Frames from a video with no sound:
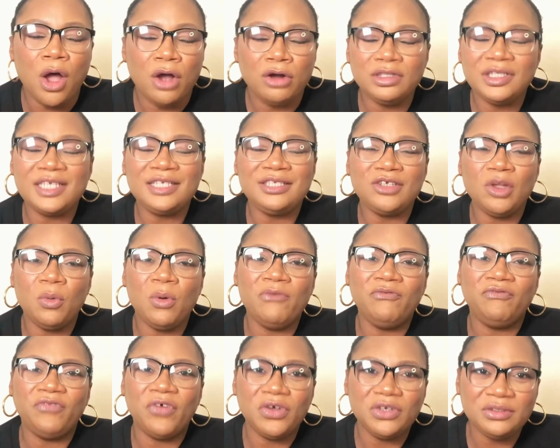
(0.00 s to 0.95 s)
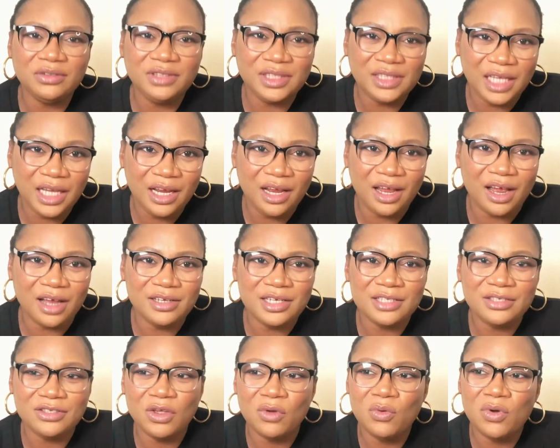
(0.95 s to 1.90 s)
Did someone fall sick? Did
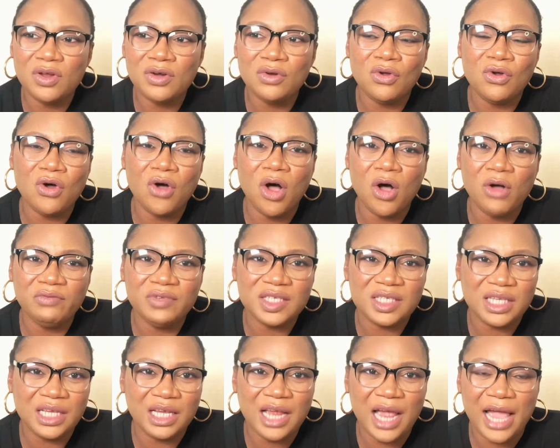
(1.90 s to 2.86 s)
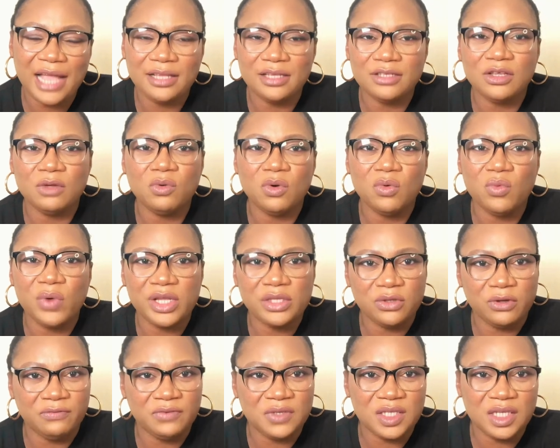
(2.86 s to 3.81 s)
someone go off sick? I think someone went
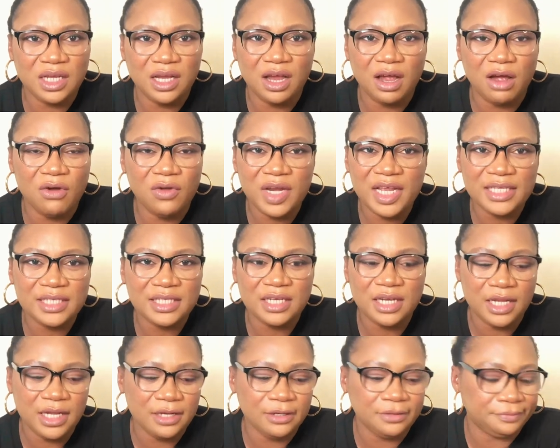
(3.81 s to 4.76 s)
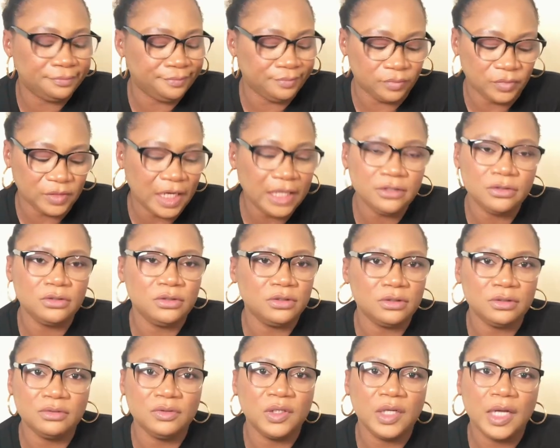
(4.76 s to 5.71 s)
off sick. Honestly, I don't
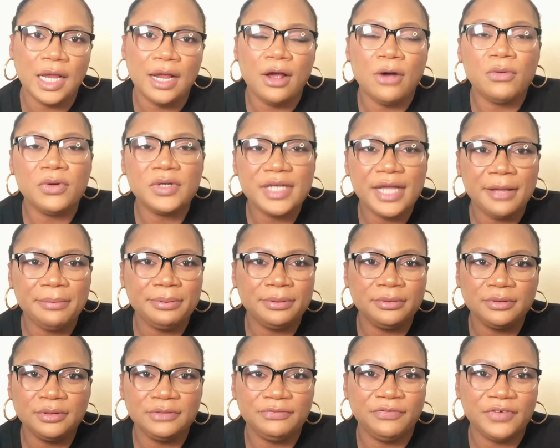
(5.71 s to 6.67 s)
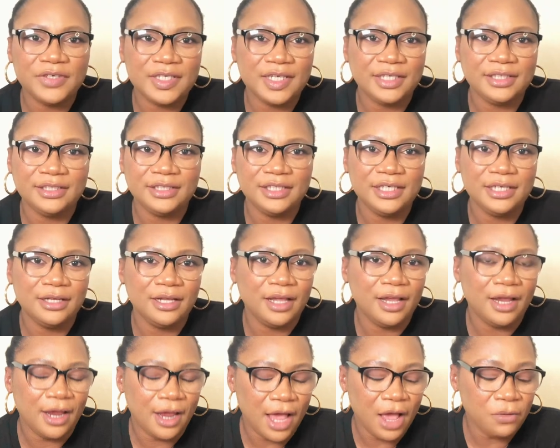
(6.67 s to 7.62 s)
know. What happened, Versace?
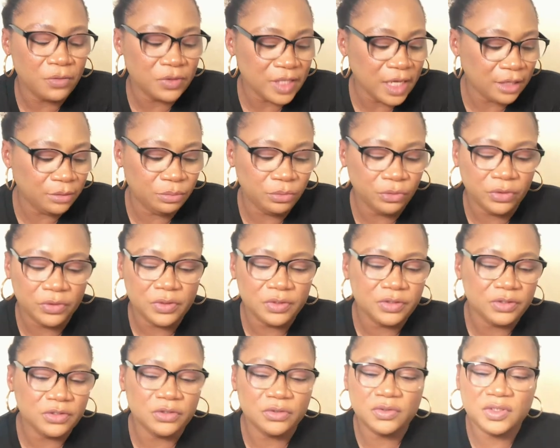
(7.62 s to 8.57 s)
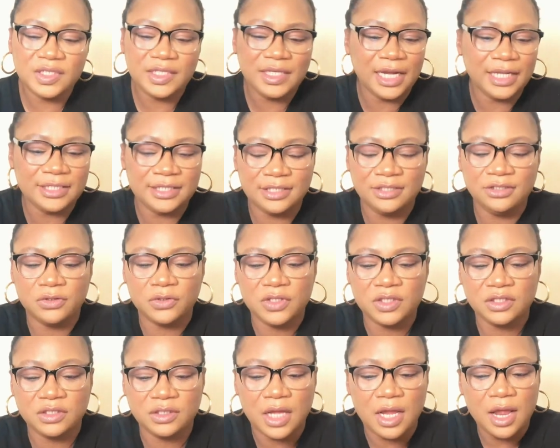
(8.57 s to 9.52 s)
I was heartbroken. So that's
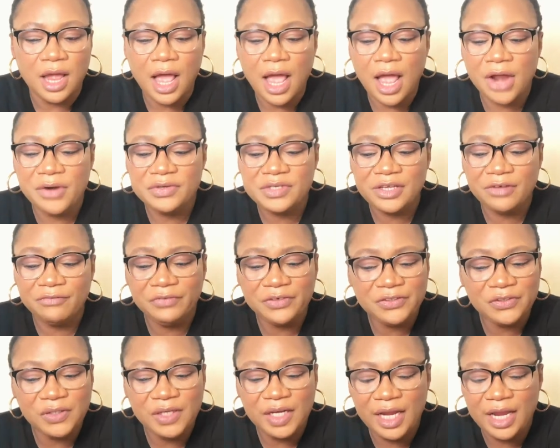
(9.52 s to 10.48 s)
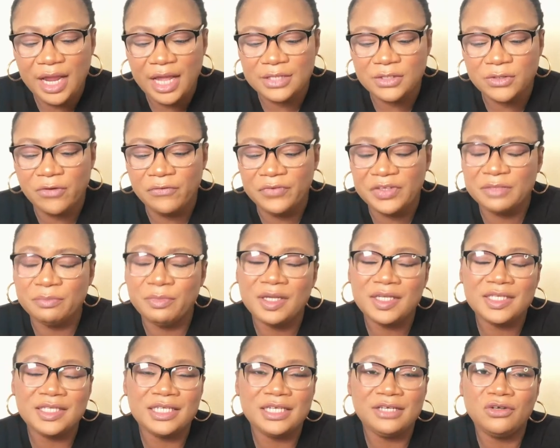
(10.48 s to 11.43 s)
just our reservation here at COVET
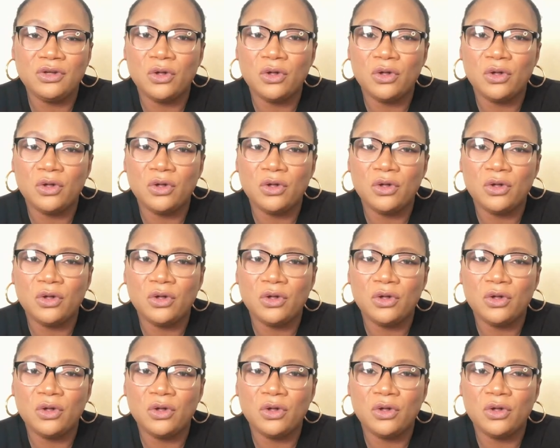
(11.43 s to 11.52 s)
magazine.